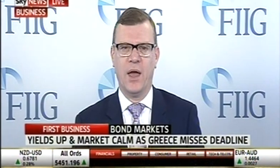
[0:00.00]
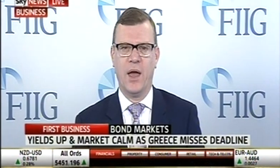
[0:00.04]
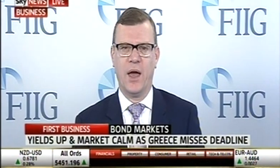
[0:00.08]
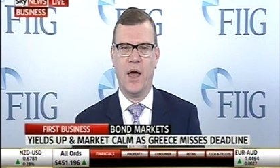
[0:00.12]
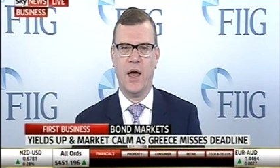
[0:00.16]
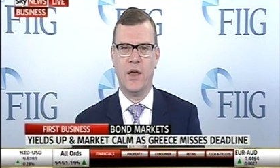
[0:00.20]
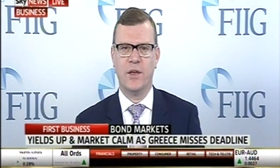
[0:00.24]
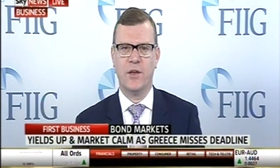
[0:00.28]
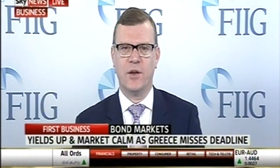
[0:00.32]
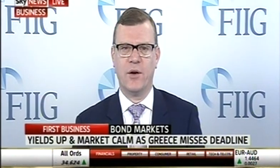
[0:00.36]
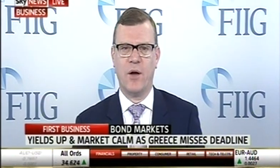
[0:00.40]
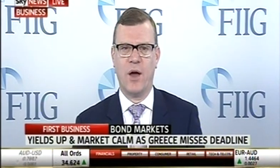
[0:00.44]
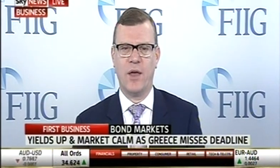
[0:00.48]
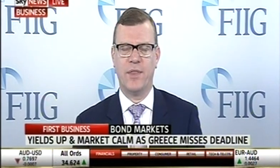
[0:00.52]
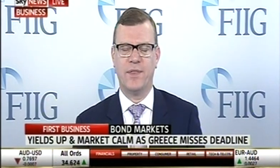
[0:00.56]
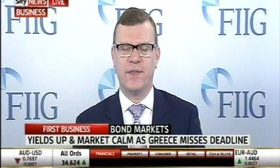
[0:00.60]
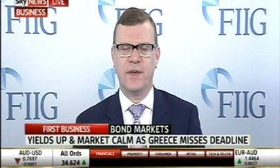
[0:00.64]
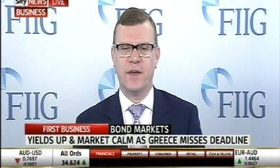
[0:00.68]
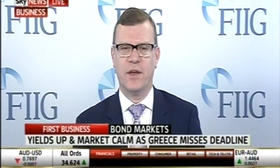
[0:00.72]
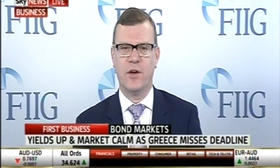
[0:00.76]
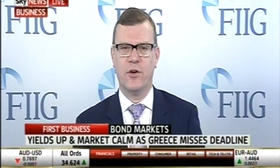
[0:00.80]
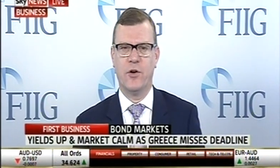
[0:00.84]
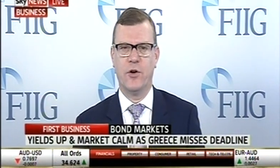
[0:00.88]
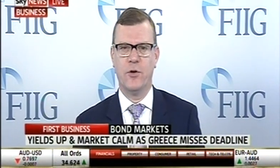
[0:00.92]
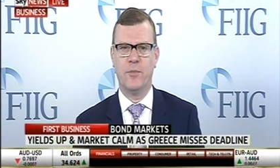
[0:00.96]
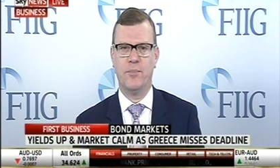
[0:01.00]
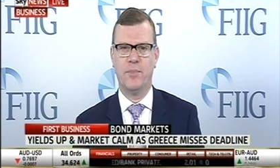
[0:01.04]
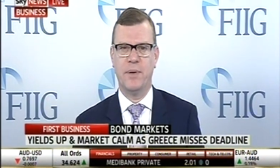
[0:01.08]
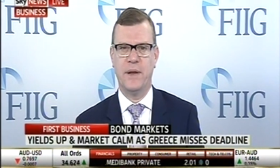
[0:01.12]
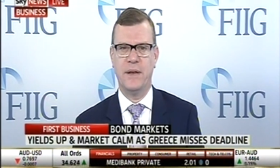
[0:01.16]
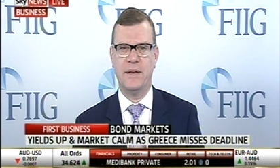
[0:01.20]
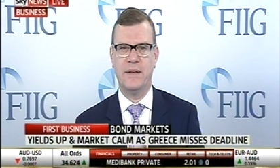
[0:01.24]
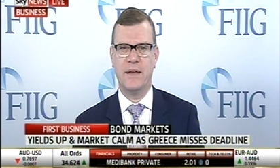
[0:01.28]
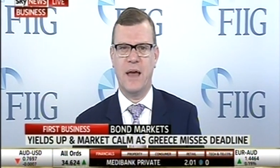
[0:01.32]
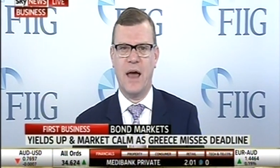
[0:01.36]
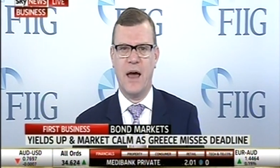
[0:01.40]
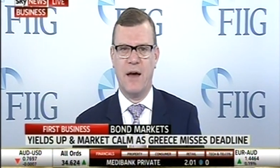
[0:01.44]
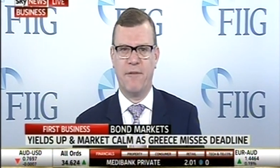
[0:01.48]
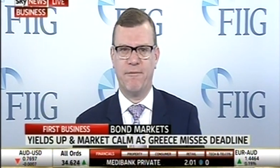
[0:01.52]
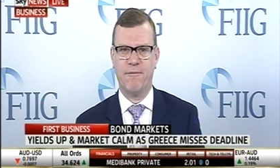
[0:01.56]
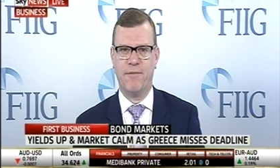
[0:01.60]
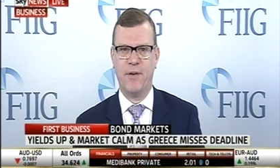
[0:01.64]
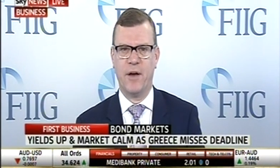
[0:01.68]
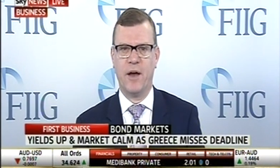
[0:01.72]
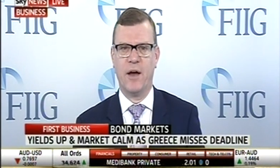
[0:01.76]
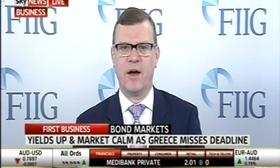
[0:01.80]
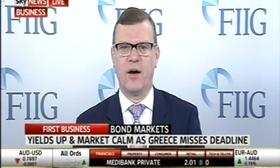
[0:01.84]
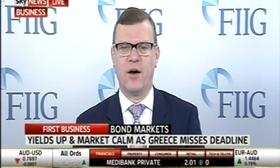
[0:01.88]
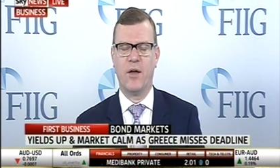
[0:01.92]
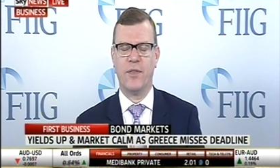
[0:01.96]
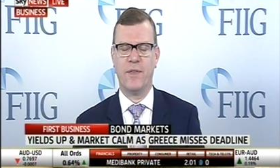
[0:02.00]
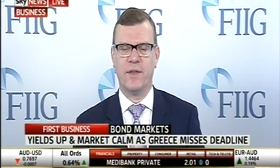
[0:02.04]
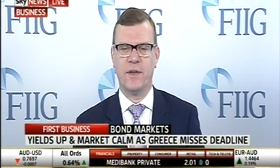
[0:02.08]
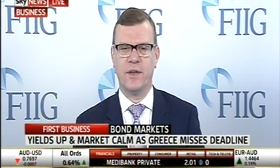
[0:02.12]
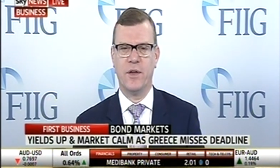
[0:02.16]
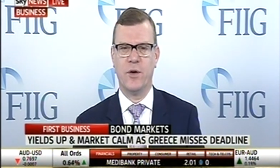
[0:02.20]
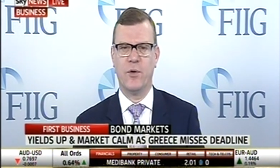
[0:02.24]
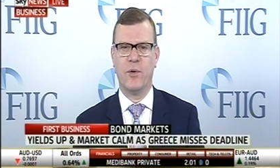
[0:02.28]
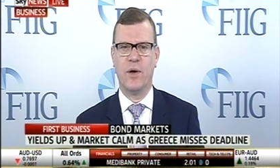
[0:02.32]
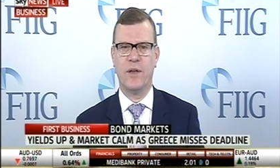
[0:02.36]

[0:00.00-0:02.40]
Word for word: Uh, you know, I think it could be tougher on the